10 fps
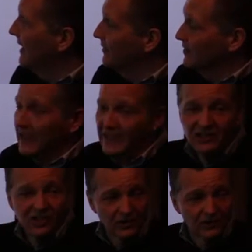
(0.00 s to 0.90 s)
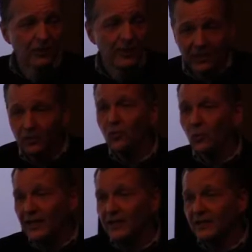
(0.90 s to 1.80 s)
And that's just confirming that you're
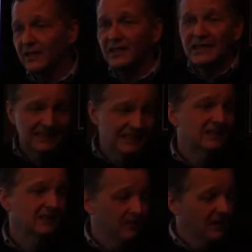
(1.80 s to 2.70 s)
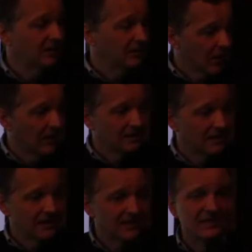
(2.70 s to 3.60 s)
aware that this is a competitive
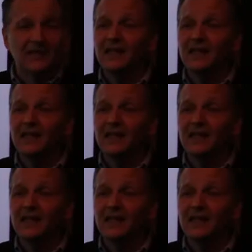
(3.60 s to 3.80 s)
process,